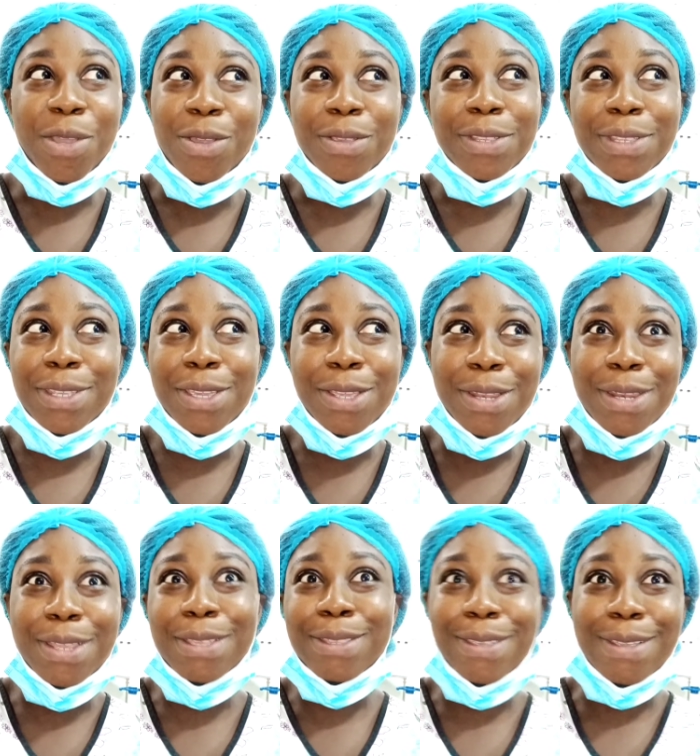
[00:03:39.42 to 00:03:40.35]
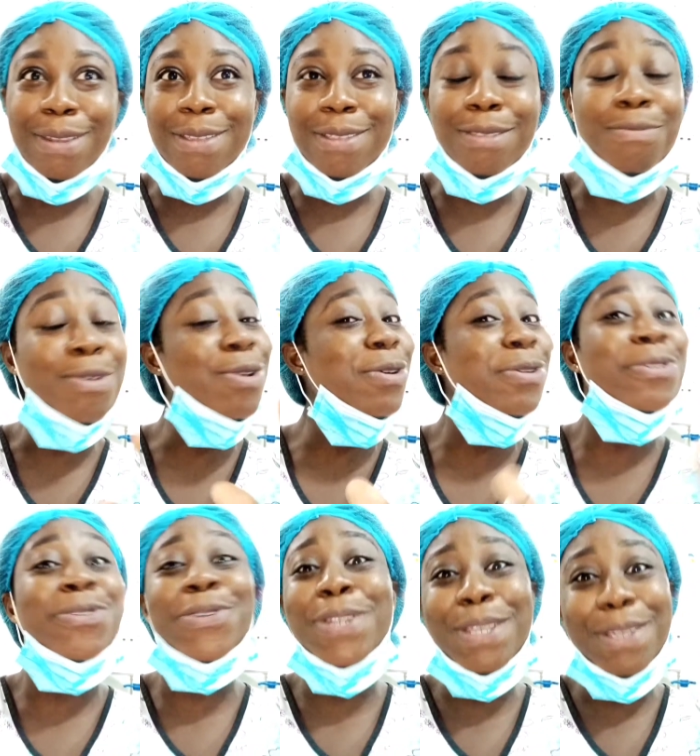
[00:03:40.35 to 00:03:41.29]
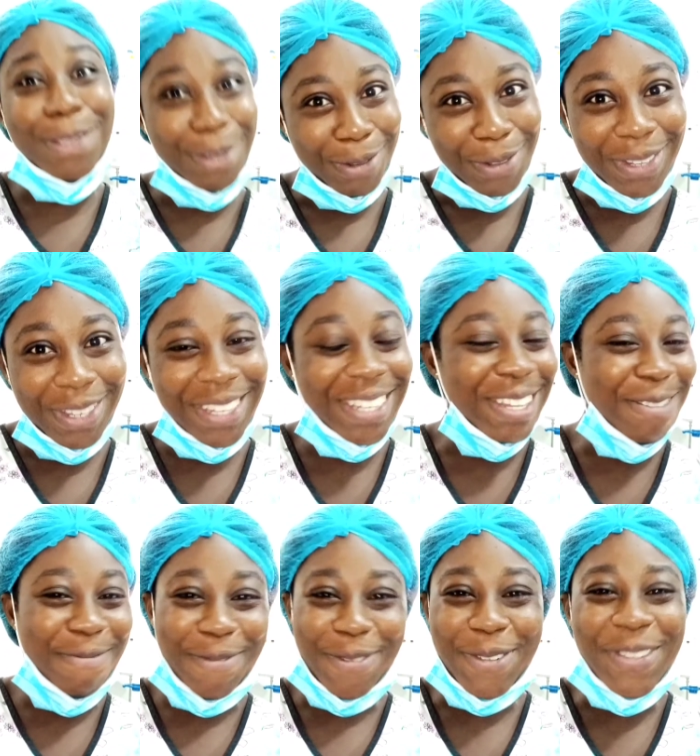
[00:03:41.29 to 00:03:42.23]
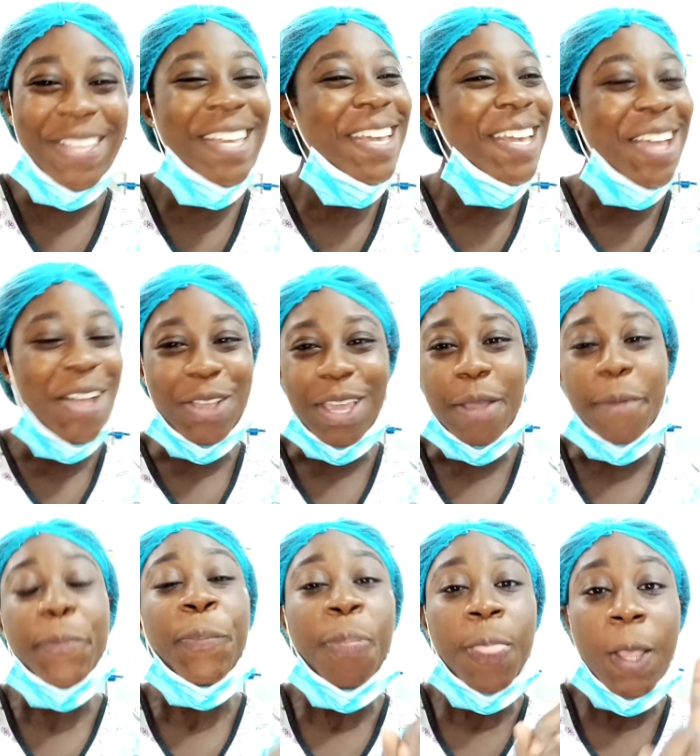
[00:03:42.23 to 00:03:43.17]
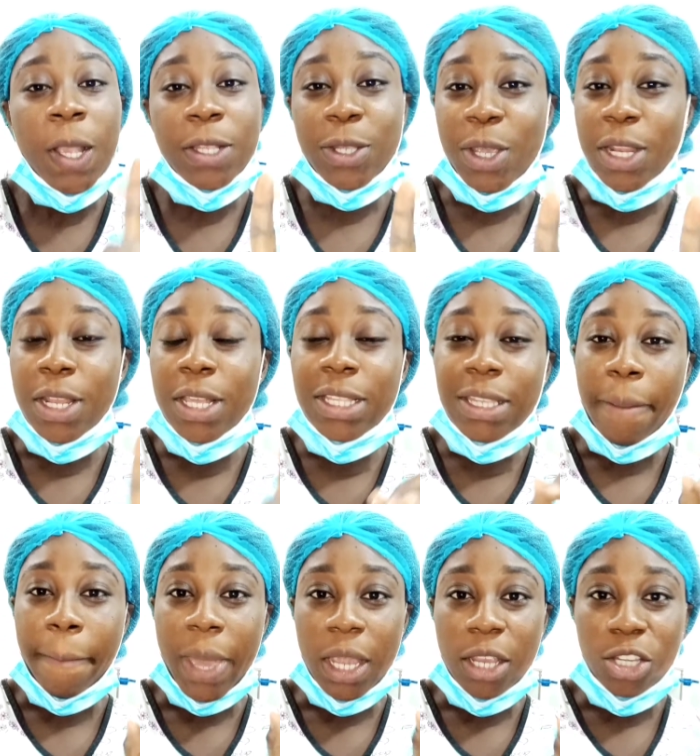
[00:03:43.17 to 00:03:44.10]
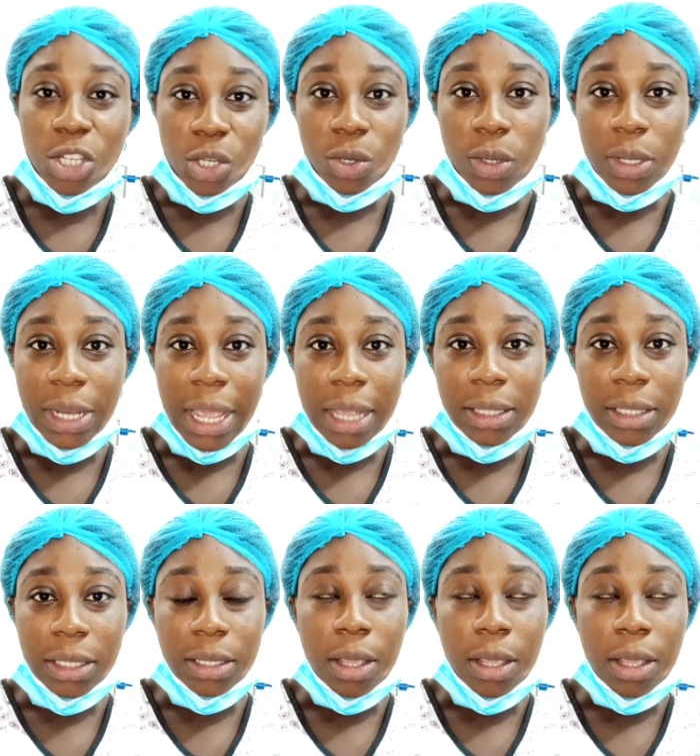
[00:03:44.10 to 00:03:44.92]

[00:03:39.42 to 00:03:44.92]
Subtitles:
using you need to because you need to, it's simple. Okay, so you need to make sure that